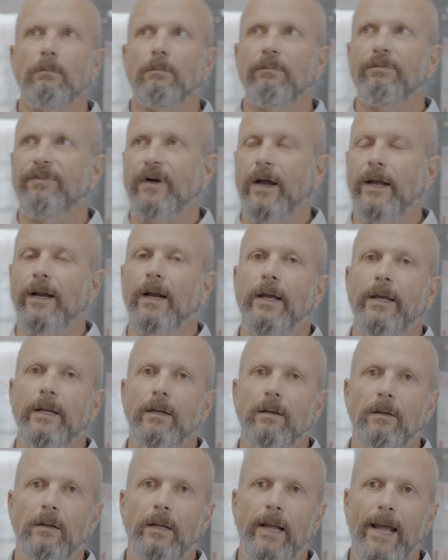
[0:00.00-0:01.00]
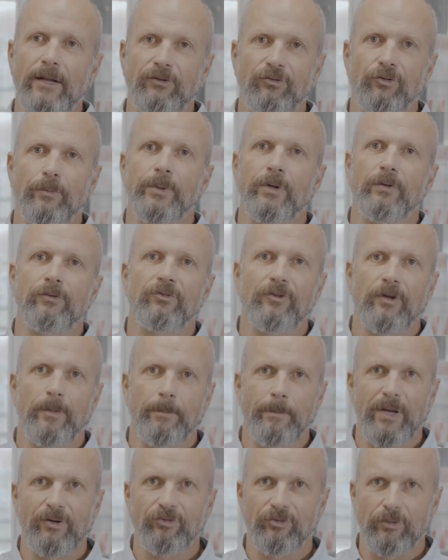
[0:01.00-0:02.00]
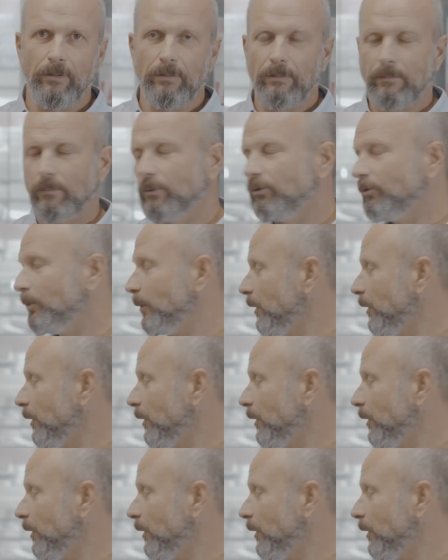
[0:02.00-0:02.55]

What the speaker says: finite attributes to measure, which